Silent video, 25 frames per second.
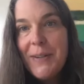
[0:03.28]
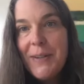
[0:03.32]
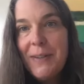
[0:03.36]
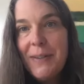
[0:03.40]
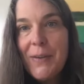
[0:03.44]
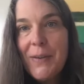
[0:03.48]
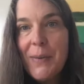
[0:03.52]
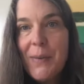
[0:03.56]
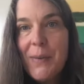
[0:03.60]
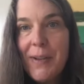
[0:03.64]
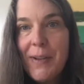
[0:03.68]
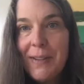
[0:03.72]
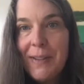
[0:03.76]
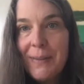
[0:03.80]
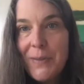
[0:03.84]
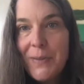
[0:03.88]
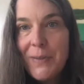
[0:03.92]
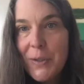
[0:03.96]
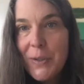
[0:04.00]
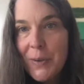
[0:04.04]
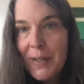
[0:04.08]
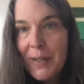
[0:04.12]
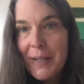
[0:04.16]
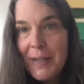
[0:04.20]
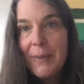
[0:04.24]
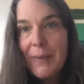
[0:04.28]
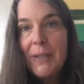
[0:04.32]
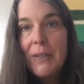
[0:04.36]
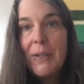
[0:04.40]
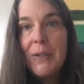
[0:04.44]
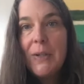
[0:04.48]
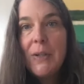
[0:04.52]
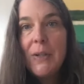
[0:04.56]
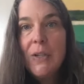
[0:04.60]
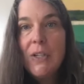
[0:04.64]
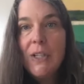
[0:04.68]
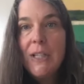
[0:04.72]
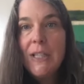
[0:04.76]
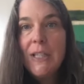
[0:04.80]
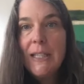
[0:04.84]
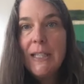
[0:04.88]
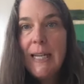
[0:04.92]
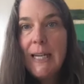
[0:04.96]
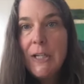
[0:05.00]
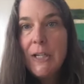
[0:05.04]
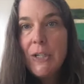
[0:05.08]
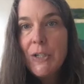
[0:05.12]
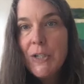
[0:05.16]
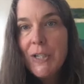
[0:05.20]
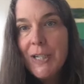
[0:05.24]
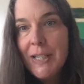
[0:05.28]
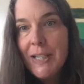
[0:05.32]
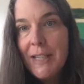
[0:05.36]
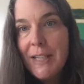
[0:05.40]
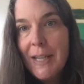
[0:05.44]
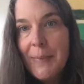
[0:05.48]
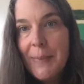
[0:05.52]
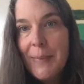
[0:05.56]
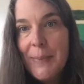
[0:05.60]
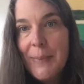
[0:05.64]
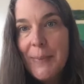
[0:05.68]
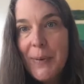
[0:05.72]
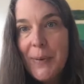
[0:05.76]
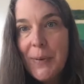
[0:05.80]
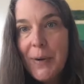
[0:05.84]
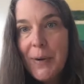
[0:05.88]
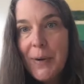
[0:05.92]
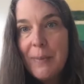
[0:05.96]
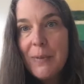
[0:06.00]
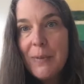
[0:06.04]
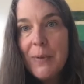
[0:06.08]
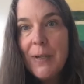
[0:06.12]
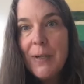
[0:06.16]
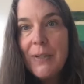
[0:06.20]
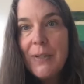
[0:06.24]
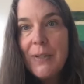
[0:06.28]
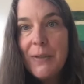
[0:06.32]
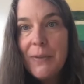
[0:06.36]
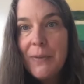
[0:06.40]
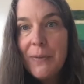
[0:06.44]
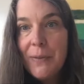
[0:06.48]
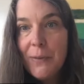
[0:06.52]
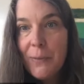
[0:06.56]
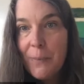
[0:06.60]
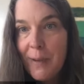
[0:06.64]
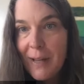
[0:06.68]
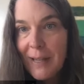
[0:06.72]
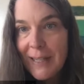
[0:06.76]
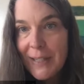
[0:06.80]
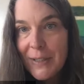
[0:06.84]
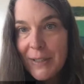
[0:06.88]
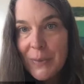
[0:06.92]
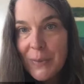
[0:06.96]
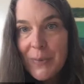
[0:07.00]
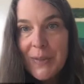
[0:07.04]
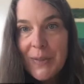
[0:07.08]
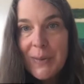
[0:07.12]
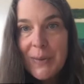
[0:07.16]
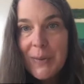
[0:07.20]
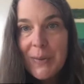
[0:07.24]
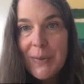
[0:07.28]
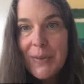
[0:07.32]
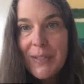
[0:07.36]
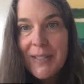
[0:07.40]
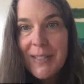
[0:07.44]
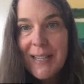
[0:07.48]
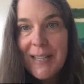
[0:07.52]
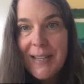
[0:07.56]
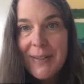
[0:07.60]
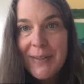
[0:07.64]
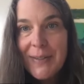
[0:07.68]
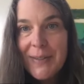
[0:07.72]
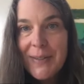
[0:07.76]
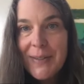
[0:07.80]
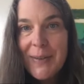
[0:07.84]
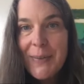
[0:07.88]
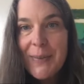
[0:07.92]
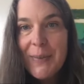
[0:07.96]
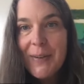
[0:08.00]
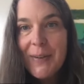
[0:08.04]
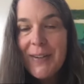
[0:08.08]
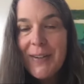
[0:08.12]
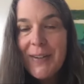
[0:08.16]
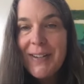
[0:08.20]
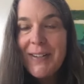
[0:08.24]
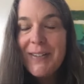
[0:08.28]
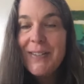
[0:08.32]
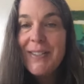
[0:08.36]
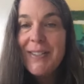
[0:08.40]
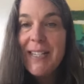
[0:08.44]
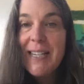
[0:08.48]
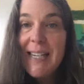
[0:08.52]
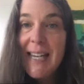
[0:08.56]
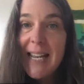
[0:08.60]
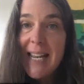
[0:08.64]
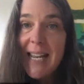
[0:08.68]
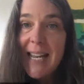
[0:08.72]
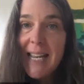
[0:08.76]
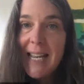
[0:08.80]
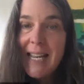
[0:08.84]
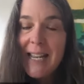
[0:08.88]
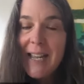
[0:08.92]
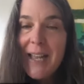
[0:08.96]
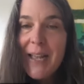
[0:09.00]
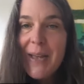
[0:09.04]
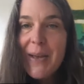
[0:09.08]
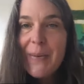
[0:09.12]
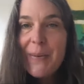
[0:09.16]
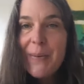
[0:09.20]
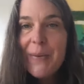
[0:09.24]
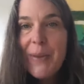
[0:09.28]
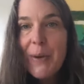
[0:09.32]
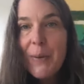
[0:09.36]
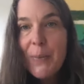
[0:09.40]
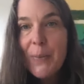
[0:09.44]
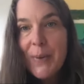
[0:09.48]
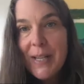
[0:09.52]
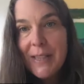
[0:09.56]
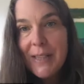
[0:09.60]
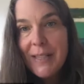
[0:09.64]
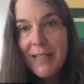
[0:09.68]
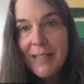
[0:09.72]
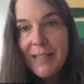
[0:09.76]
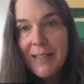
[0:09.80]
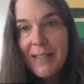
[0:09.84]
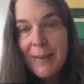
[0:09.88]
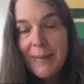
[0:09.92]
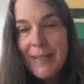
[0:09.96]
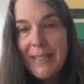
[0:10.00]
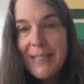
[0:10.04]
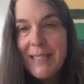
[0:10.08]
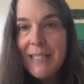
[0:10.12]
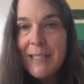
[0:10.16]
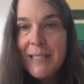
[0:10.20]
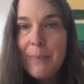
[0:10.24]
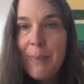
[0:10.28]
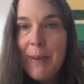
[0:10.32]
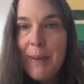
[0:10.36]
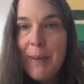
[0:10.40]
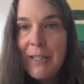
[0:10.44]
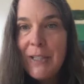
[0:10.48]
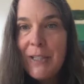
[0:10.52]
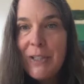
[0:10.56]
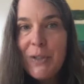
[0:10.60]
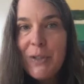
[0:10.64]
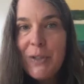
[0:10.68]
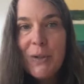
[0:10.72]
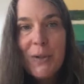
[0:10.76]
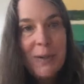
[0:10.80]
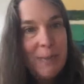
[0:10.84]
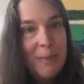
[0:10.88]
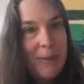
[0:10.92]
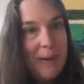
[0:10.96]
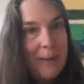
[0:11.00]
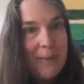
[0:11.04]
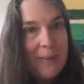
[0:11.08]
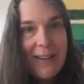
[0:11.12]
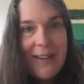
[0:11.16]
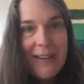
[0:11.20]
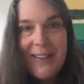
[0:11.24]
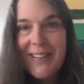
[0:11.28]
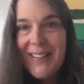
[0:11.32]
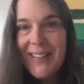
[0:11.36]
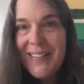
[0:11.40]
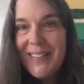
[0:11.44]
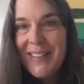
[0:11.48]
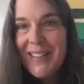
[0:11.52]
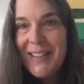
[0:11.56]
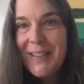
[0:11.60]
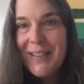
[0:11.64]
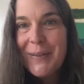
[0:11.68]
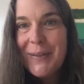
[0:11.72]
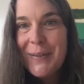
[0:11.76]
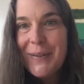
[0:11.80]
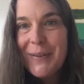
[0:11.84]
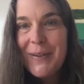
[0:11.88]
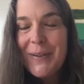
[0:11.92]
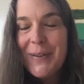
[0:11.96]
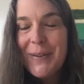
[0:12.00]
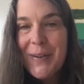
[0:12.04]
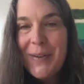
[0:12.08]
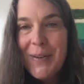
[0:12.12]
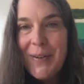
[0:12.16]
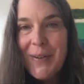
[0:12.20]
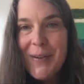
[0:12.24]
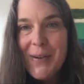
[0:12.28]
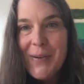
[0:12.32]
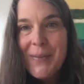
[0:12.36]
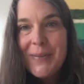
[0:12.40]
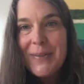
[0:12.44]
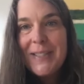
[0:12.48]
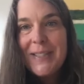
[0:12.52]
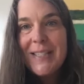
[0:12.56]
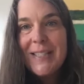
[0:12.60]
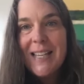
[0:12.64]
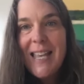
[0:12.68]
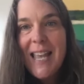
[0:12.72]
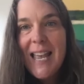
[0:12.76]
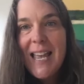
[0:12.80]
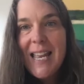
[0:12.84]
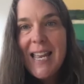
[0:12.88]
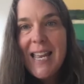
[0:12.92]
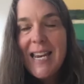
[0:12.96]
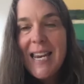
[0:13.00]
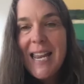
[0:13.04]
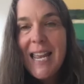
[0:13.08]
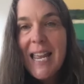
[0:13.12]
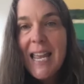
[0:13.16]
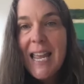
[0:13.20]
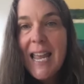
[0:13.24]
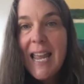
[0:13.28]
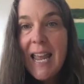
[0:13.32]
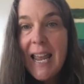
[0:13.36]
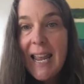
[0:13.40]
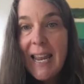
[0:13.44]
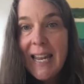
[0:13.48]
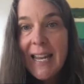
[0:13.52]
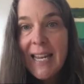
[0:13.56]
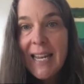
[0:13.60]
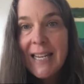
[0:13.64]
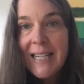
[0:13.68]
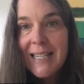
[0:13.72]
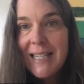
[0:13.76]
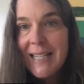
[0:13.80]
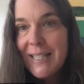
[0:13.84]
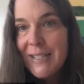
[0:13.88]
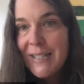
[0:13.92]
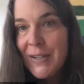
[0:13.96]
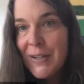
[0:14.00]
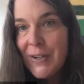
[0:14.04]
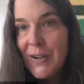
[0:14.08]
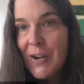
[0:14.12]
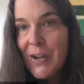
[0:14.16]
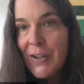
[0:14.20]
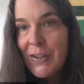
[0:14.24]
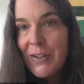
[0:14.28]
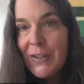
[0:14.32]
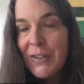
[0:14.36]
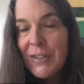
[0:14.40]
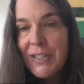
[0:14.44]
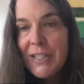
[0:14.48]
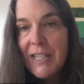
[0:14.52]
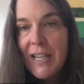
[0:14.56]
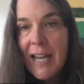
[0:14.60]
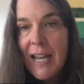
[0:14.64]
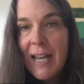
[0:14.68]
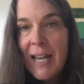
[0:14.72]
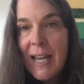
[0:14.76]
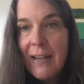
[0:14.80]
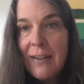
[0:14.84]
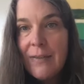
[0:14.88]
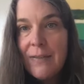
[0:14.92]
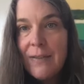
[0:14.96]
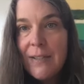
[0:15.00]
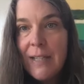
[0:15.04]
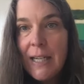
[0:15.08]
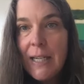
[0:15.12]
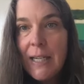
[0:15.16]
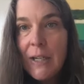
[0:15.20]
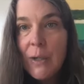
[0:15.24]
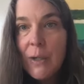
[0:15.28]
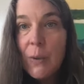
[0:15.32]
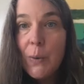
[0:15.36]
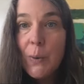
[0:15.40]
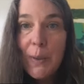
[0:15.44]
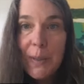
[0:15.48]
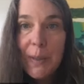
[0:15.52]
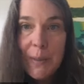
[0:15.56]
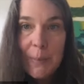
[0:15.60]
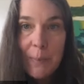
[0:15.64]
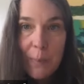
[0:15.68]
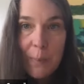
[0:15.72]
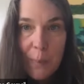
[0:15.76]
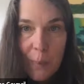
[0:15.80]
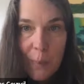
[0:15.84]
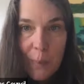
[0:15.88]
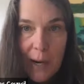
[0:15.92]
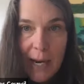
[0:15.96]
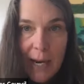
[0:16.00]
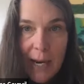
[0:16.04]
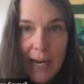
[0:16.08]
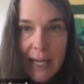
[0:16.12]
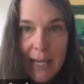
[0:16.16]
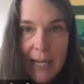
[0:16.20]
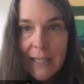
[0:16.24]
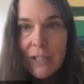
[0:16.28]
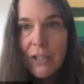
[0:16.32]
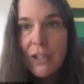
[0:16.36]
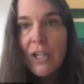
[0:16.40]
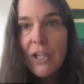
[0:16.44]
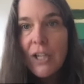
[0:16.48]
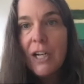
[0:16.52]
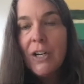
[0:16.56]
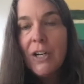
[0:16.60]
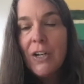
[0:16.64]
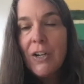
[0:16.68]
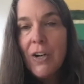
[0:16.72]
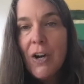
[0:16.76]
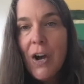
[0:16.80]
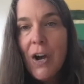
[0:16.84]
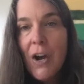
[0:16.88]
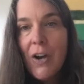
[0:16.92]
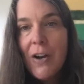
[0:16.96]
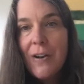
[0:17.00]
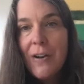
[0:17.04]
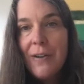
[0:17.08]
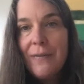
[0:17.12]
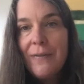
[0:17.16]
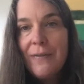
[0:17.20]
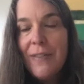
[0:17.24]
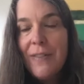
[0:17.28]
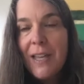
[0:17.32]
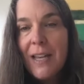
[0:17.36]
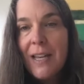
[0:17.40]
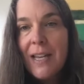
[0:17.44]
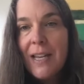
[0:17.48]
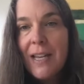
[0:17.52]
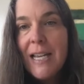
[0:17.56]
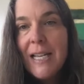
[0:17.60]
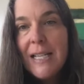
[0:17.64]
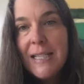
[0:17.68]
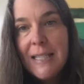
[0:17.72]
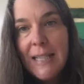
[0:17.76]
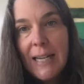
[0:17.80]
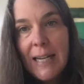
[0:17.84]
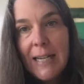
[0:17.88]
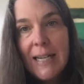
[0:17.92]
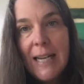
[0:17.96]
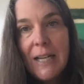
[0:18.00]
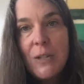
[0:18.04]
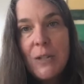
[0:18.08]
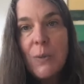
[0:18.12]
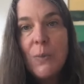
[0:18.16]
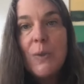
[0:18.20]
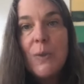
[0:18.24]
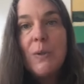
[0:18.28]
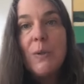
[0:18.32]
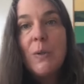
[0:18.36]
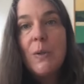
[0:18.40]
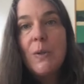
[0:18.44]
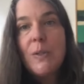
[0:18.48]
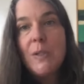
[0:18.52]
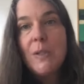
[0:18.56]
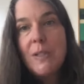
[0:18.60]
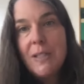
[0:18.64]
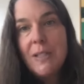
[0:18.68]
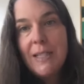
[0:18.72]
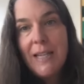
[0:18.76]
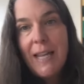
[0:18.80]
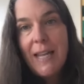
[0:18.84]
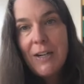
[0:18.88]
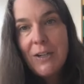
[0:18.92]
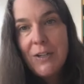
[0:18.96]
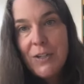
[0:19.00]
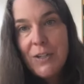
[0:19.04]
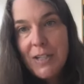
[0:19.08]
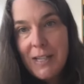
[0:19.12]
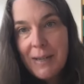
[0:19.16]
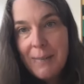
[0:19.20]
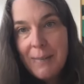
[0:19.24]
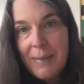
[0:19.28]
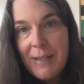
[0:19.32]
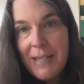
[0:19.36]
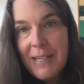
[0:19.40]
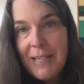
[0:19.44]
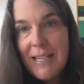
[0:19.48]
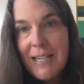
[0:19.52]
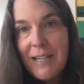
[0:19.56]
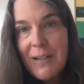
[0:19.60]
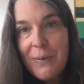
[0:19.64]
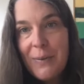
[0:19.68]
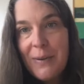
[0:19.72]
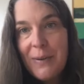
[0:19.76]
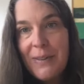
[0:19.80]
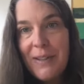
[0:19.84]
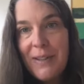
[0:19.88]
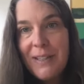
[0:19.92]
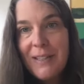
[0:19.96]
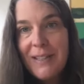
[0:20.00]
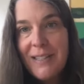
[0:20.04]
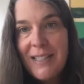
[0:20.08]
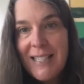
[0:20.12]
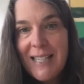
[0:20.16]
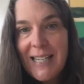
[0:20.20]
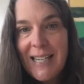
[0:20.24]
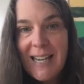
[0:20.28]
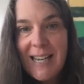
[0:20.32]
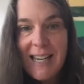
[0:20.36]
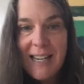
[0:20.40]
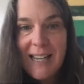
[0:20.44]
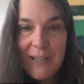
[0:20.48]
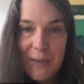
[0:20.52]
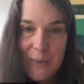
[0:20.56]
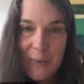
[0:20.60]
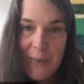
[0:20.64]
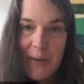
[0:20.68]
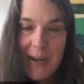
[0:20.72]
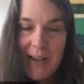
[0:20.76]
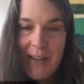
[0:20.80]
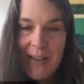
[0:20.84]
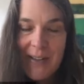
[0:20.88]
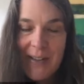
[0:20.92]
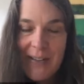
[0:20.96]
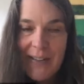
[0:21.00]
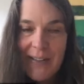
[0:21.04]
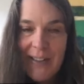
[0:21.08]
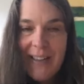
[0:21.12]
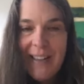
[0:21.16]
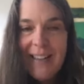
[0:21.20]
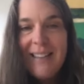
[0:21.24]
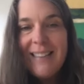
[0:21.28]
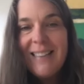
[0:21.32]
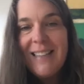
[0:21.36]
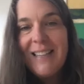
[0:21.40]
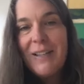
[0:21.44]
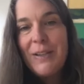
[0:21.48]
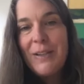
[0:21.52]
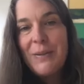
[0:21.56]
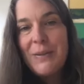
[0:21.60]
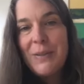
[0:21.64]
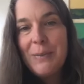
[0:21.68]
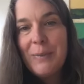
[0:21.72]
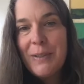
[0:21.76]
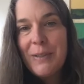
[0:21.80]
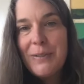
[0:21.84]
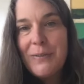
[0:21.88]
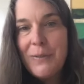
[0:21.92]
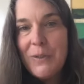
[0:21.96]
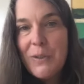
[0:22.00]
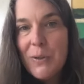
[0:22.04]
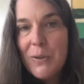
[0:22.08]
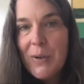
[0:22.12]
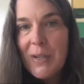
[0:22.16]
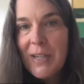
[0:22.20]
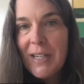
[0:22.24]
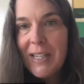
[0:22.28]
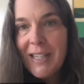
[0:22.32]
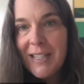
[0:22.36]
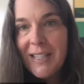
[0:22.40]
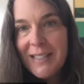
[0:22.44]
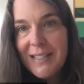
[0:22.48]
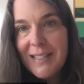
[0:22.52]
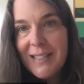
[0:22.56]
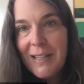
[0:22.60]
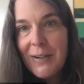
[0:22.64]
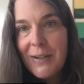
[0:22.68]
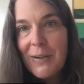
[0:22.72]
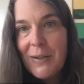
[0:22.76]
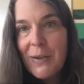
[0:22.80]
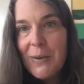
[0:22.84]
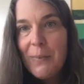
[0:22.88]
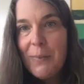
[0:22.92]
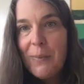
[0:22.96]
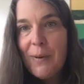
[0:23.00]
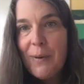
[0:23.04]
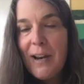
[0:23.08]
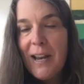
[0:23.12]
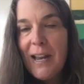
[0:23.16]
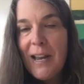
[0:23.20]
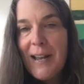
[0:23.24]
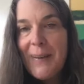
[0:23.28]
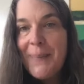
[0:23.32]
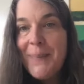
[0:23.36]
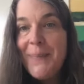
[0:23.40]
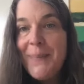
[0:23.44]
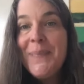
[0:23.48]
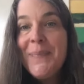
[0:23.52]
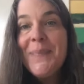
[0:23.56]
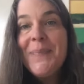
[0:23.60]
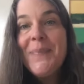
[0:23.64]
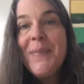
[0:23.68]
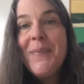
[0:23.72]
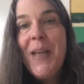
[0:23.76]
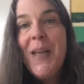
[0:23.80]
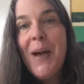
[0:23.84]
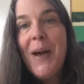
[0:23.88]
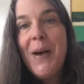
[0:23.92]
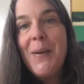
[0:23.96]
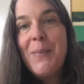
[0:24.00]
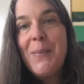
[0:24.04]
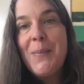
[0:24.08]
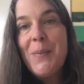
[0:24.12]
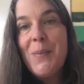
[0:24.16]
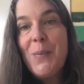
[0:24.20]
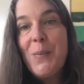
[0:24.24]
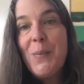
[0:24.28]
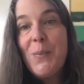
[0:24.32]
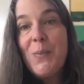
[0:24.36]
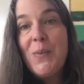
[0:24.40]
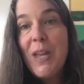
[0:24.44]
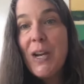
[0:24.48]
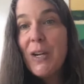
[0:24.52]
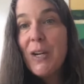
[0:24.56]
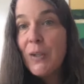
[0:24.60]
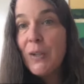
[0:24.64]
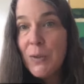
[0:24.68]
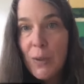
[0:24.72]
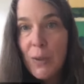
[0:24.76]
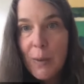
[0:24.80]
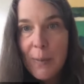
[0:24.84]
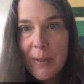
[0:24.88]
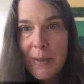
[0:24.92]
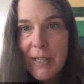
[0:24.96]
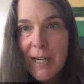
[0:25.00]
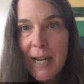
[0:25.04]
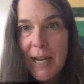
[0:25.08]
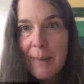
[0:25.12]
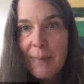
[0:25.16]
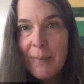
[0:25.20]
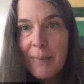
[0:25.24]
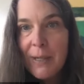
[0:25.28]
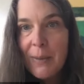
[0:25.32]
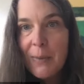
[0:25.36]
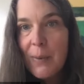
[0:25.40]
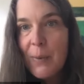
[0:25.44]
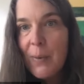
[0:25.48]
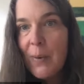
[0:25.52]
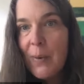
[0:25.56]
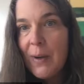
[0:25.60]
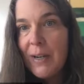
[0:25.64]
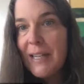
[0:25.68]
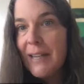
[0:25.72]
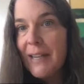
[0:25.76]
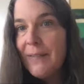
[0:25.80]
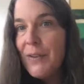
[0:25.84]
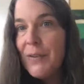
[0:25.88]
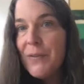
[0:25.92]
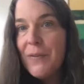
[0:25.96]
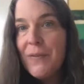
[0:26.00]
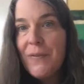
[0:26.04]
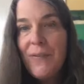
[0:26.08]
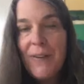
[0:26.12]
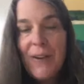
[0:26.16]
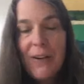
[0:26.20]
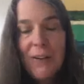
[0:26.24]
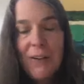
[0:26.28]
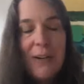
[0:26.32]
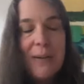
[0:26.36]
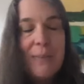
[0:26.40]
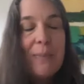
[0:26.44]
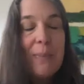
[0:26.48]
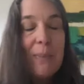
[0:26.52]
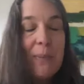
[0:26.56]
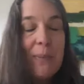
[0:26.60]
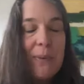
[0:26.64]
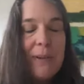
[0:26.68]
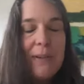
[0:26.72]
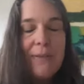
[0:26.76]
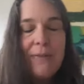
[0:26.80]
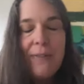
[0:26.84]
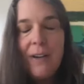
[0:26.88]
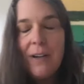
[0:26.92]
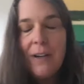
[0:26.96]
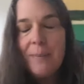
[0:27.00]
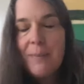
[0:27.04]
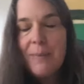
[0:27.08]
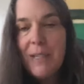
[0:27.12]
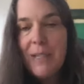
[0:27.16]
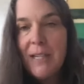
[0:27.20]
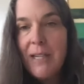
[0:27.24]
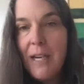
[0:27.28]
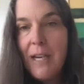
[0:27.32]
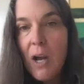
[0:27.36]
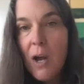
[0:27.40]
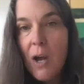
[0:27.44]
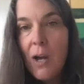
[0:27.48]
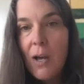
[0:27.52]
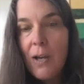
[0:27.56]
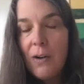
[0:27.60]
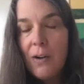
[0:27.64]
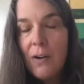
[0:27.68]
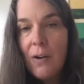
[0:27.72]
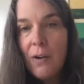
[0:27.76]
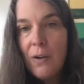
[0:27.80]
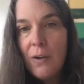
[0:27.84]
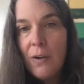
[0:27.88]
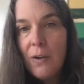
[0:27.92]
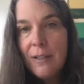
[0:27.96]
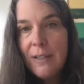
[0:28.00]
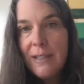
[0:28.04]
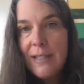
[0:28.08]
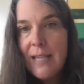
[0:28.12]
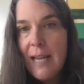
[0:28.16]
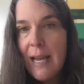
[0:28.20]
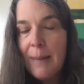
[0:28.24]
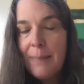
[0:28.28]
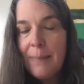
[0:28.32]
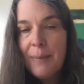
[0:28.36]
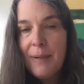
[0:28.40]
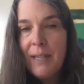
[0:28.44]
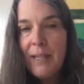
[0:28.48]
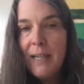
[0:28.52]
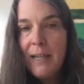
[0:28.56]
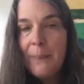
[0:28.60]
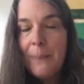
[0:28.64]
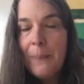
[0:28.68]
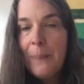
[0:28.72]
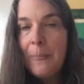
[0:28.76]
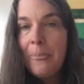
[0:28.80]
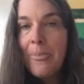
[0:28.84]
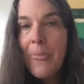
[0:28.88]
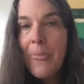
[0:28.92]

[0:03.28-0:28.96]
everyone. Johanna Miller, Clean Energy and Climate Program Director at the Vermont Natural Resources Council. We're here today with our weekly climate dispatch, joined by my colleague Lauren Hierl once again. And it is our honor to have Senator Bray, the chair of the Senate Natural Resources and Energy Committee, here with us today as well. Thank you so much for joining us, Senator Bray. There's so much happening. We want to give you a very brief update on all that's happening.